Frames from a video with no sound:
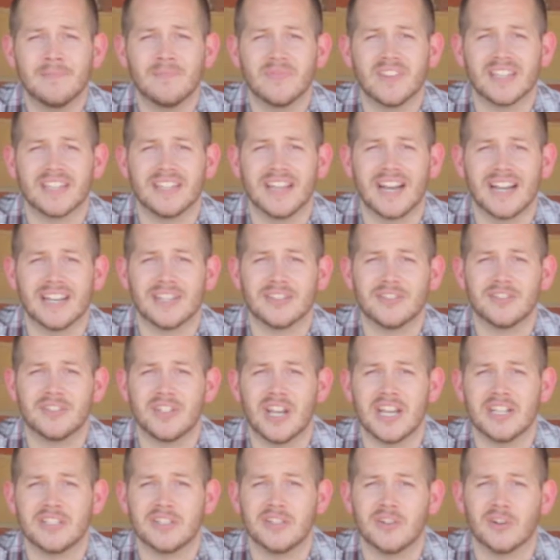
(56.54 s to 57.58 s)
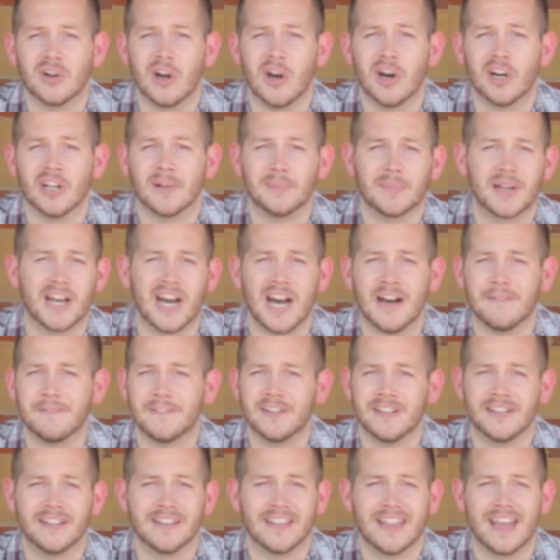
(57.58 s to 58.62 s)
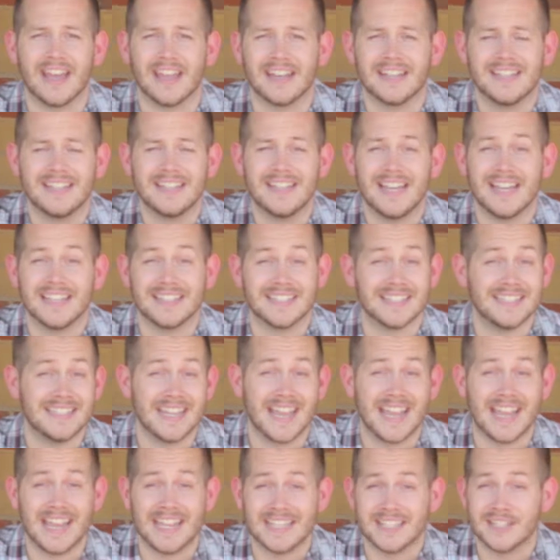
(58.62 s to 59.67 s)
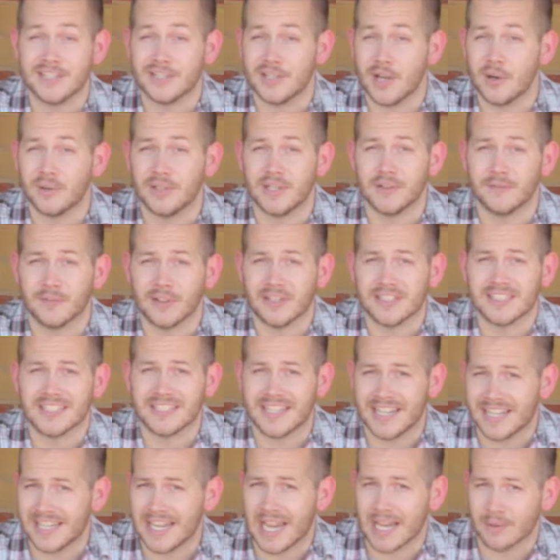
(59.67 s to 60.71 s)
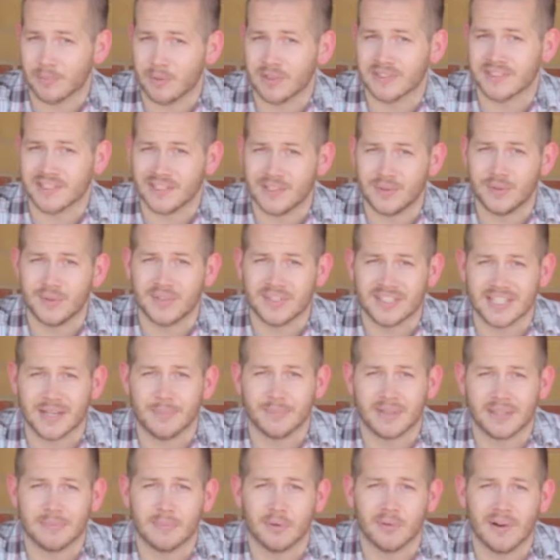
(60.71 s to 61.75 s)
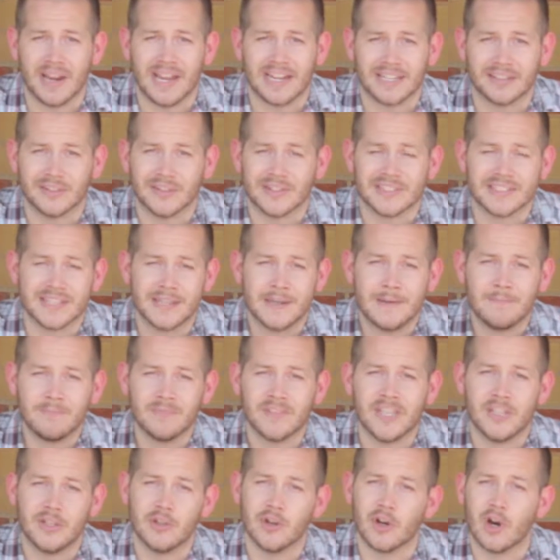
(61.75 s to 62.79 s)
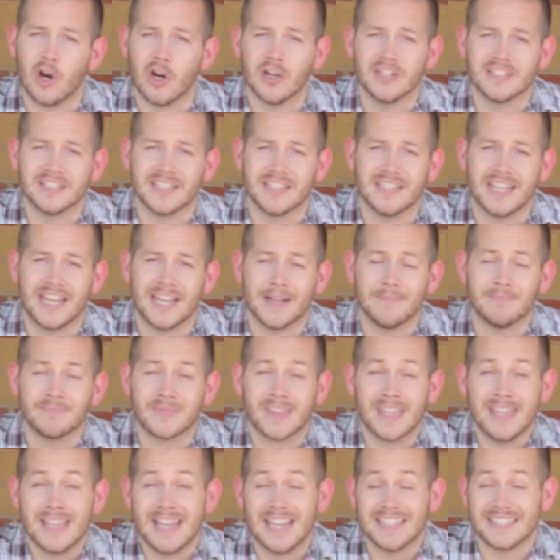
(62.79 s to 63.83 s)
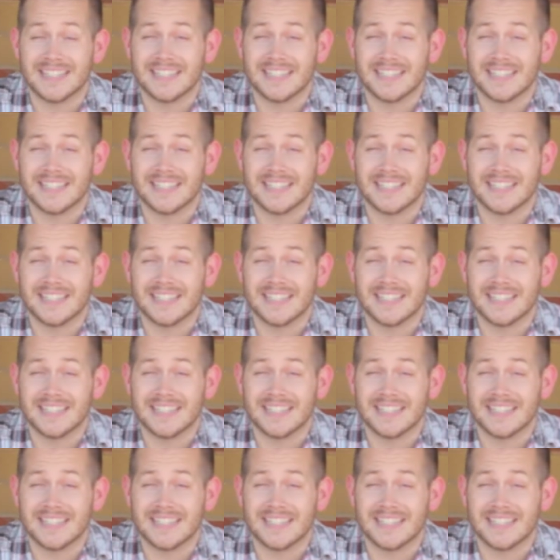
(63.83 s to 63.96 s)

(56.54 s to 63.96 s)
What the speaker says: that God is changing your heart. I'm confident of that. And today is no different. Today, God wants to do something miraculous in your heart today. And